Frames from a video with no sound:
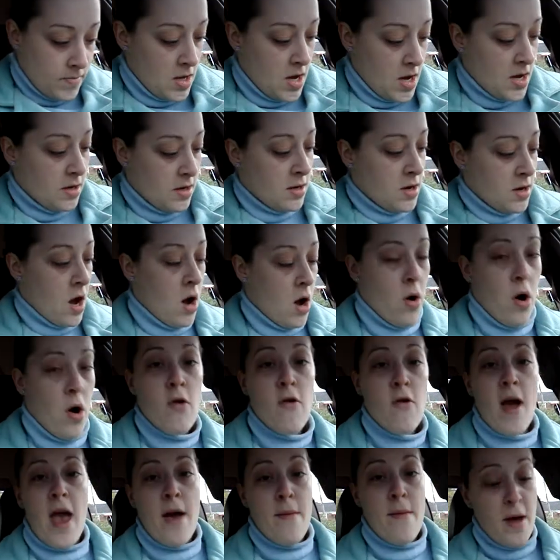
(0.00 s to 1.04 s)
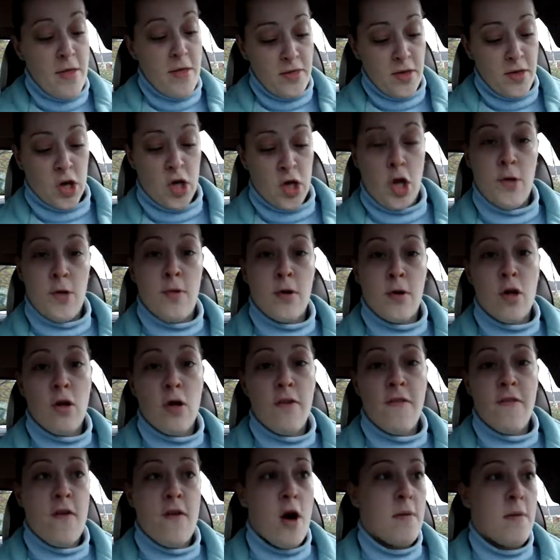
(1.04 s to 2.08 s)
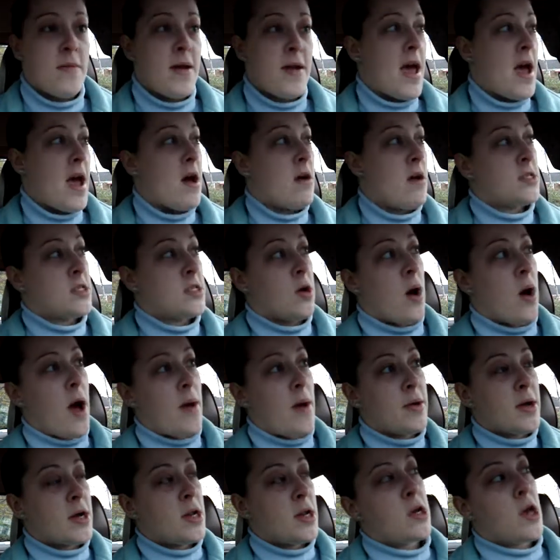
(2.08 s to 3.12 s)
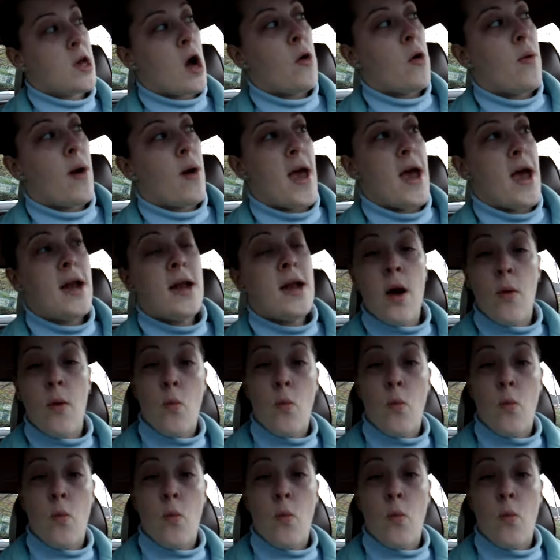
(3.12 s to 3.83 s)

I don't know. Alright, I'm at the cubicle farm now, so I'm going to go in.